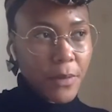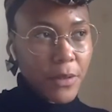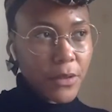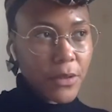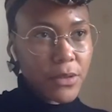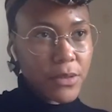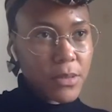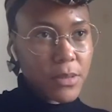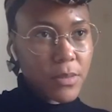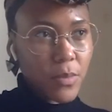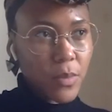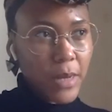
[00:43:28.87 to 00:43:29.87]
because
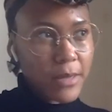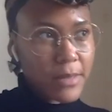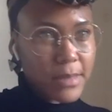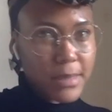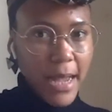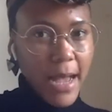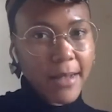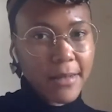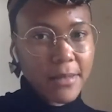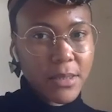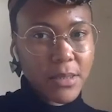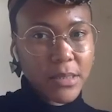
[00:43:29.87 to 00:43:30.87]
we
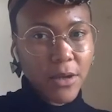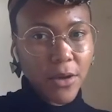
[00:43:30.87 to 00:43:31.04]
understand,